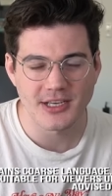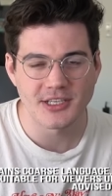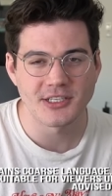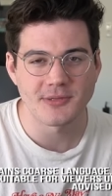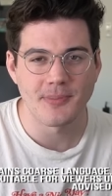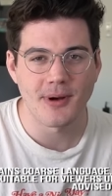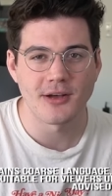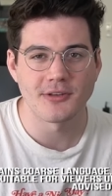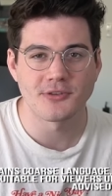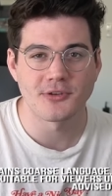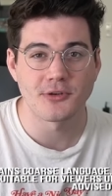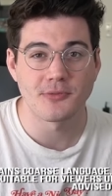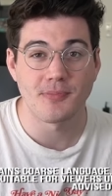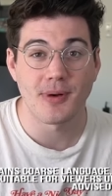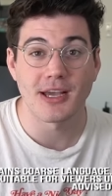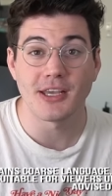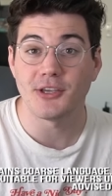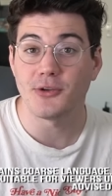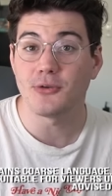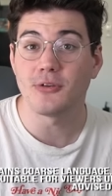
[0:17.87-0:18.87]
is sponsored
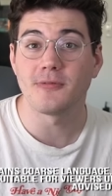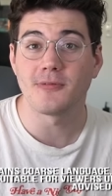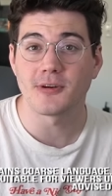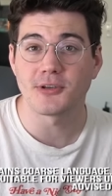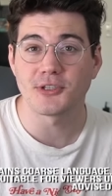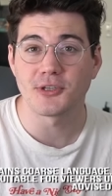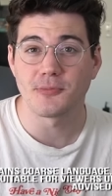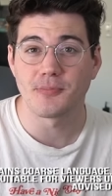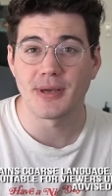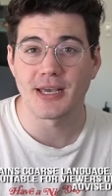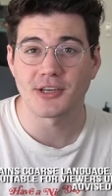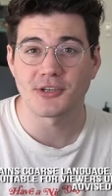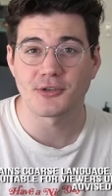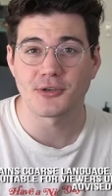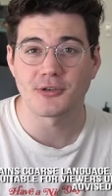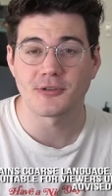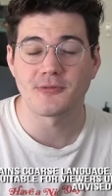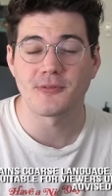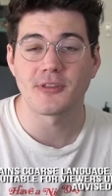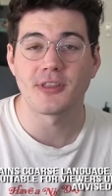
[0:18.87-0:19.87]
by Universal
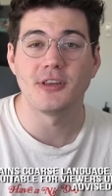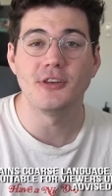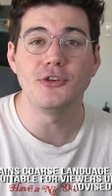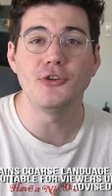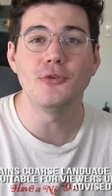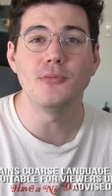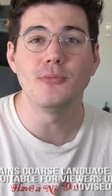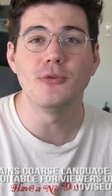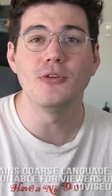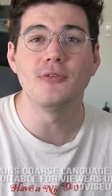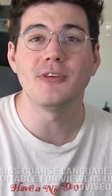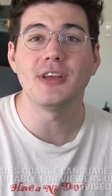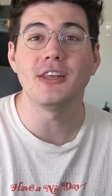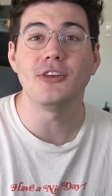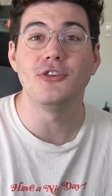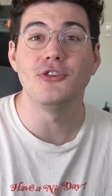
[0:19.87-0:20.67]
Pictures for the new movie